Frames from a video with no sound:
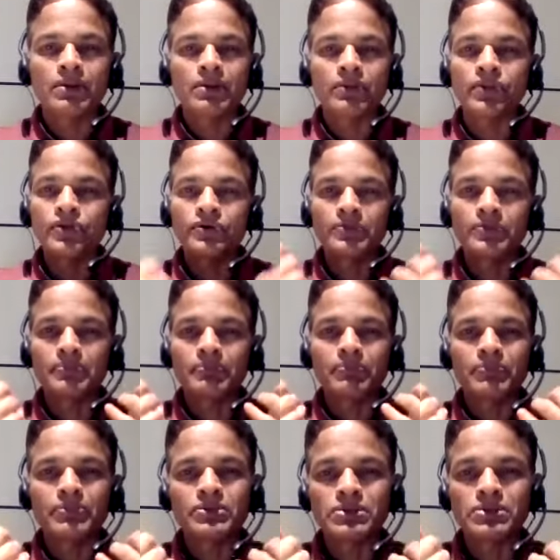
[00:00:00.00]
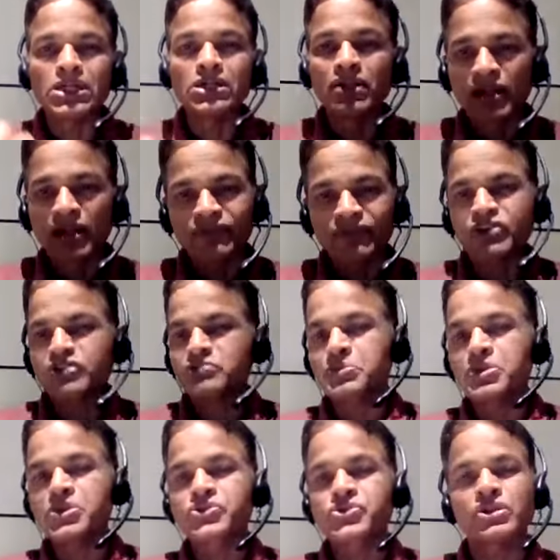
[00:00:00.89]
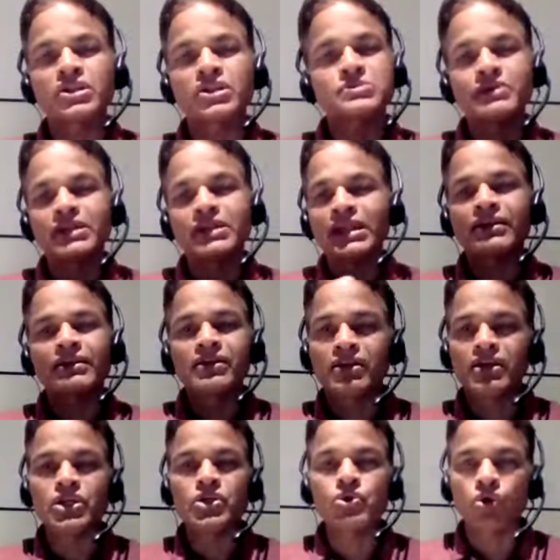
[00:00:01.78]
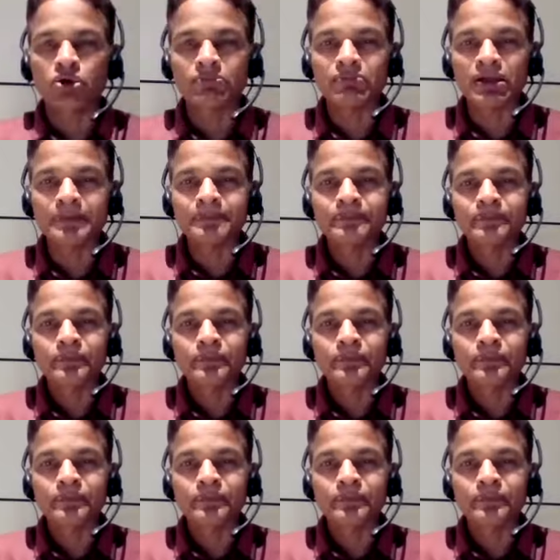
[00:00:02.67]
the needle of suspicion is very clearly on me.